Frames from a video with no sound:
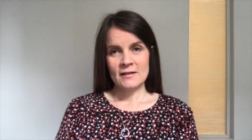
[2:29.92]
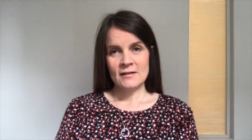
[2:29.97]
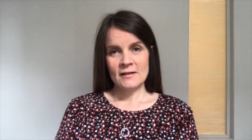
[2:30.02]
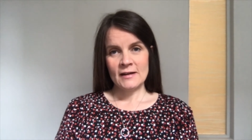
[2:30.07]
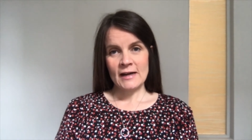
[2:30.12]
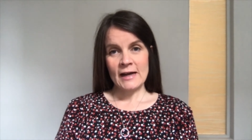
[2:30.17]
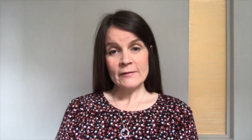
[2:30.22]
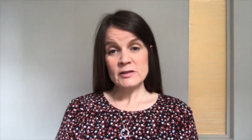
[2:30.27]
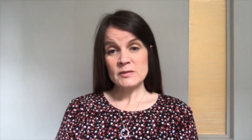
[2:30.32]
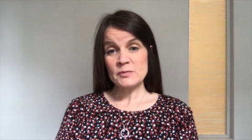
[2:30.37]

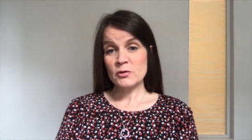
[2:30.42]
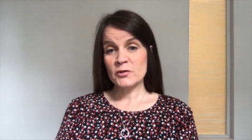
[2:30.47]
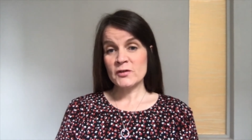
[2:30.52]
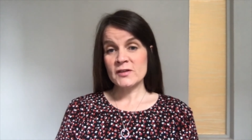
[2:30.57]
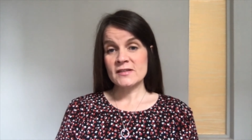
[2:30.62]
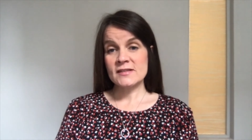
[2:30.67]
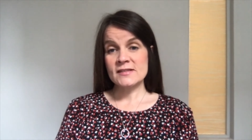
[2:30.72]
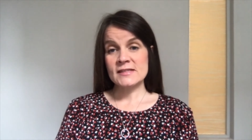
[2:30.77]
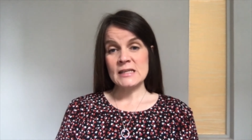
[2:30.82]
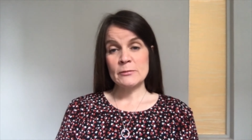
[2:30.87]
I've
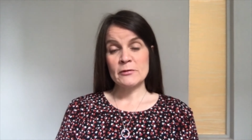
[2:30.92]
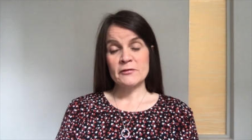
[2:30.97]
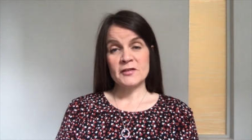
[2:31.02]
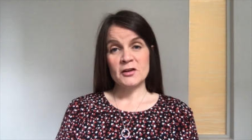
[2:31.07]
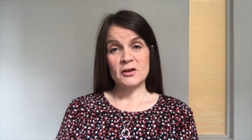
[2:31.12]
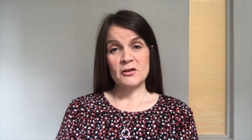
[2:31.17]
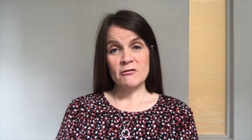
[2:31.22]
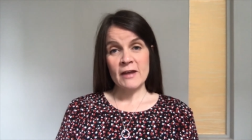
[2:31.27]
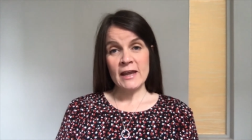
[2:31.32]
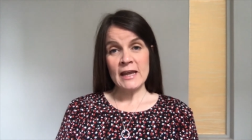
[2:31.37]
spoken to some of the
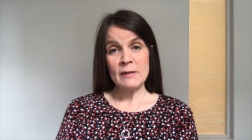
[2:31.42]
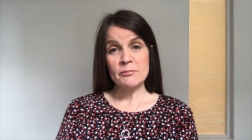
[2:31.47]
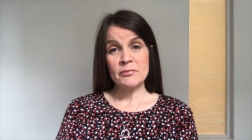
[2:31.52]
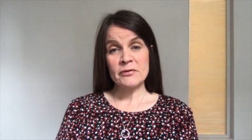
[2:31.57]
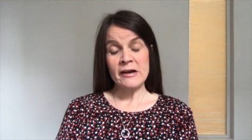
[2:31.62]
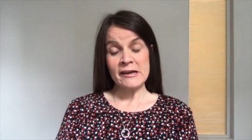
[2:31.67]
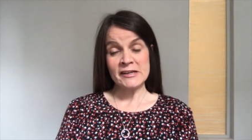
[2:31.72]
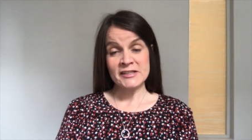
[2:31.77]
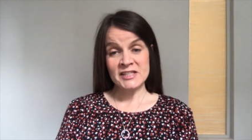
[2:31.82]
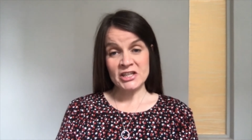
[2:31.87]
great
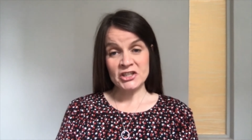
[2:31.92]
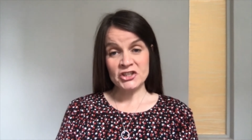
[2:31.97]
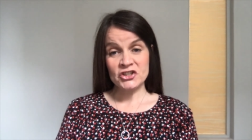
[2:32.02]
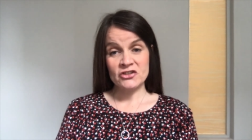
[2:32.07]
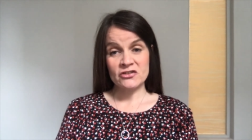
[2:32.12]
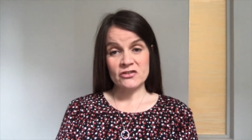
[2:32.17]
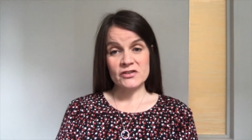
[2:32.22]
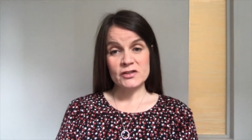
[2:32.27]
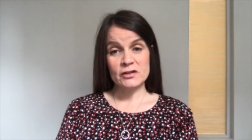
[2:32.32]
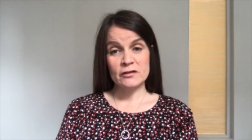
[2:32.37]

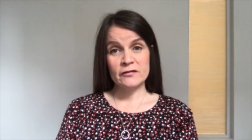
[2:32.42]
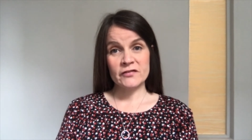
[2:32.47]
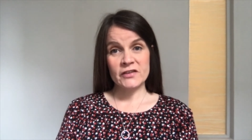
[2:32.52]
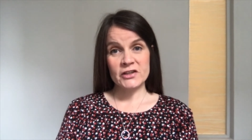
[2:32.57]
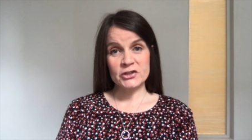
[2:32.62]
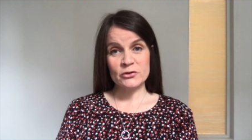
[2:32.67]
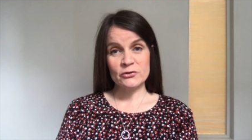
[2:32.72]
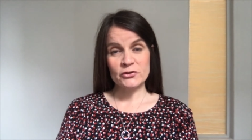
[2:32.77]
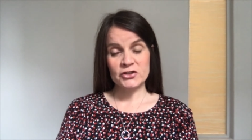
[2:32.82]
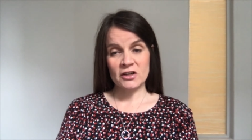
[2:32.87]
practitioners of
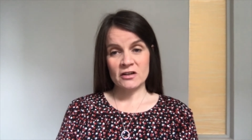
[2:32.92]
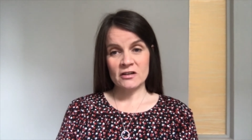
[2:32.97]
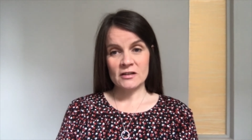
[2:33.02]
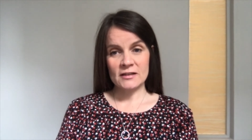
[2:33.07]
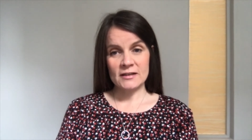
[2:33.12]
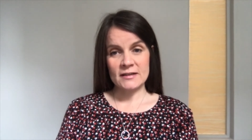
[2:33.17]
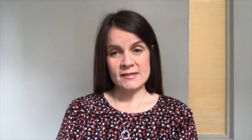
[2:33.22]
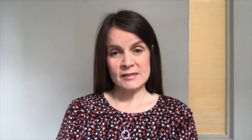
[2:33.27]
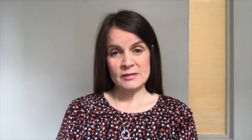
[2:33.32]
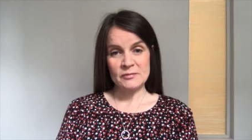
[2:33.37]
visual
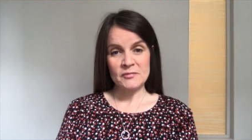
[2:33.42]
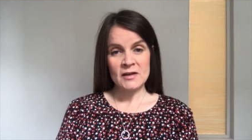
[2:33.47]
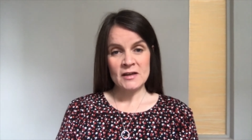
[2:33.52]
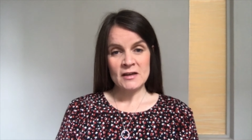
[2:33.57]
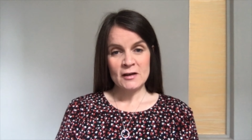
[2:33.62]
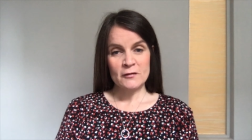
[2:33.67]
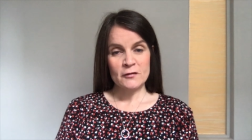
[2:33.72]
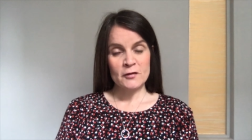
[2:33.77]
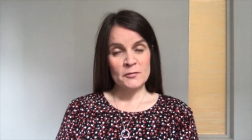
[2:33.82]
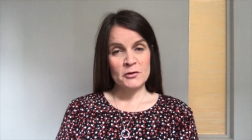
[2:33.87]
journalism
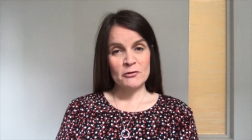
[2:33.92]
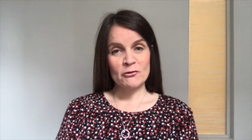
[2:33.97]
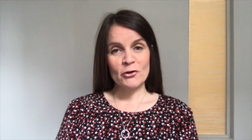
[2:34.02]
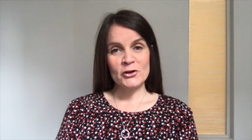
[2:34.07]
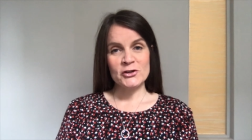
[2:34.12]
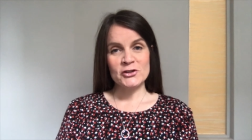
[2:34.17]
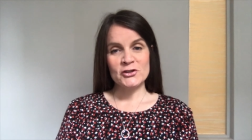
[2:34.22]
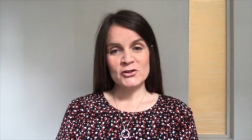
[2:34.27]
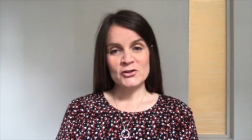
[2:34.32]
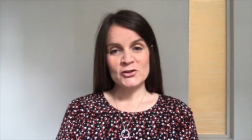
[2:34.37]
from the
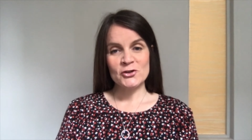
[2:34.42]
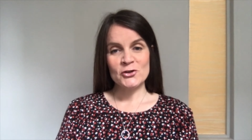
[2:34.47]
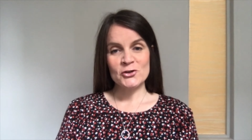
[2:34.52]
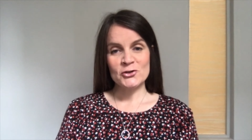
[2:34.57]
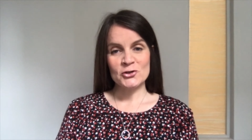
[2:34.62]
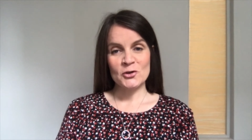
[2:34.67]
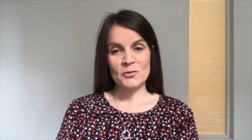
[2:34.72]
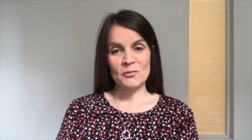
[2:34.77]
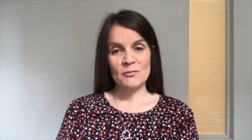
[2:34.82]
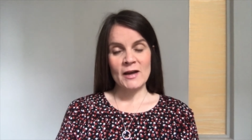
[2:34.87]
Reuters
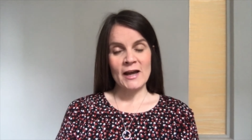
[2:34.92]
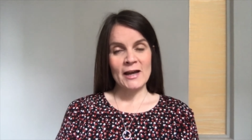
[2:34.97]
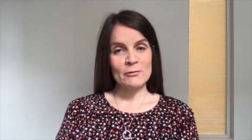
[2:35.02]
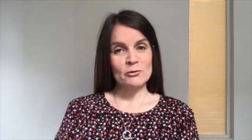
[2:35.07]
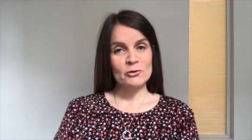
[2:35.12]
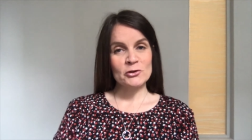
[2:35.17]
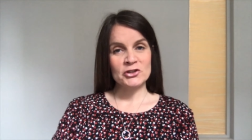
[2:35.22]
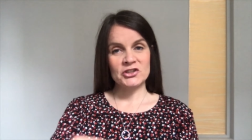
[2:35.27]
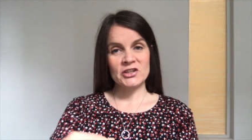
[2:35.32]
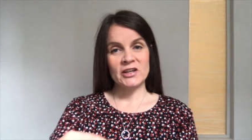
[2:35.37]
newsroom and
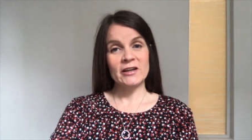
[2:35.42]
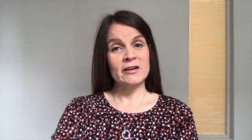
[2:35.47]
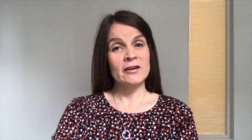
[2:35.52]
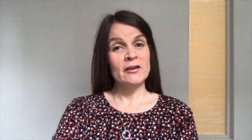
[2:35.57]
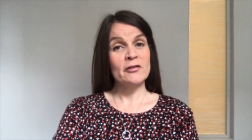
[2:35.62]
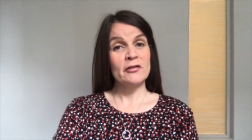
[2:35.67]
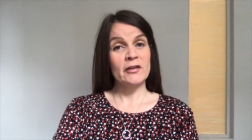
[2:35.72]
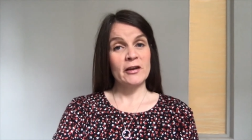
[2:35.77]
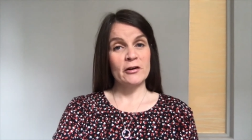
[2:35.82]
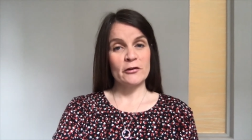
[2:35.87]
will share
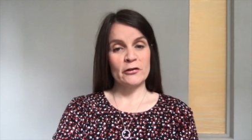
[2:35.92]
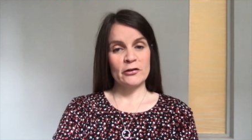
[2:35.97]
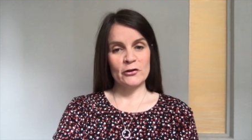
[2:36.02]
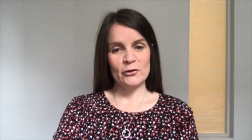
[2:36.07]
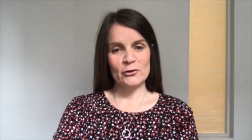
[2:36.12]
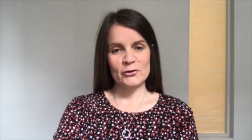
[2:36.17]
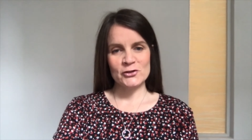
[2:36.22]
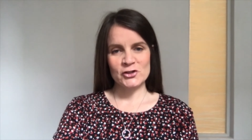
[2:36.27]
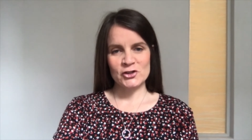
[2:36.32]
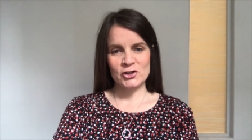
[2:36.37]
their
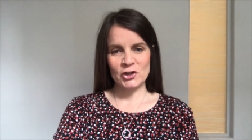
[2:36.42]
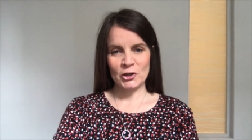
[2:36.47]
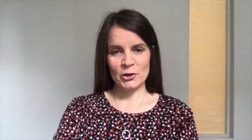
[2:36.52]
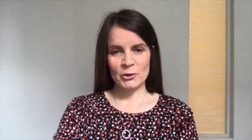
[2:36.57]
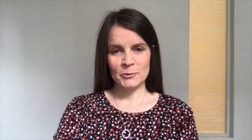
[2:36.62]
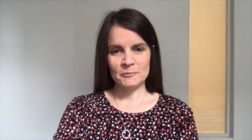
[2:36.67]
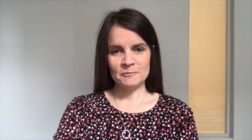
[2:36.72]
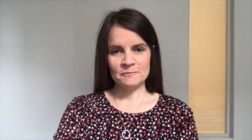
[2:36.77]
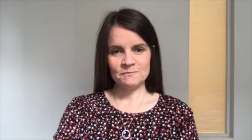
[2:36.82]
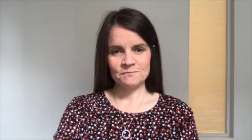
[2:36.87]
thoughts too.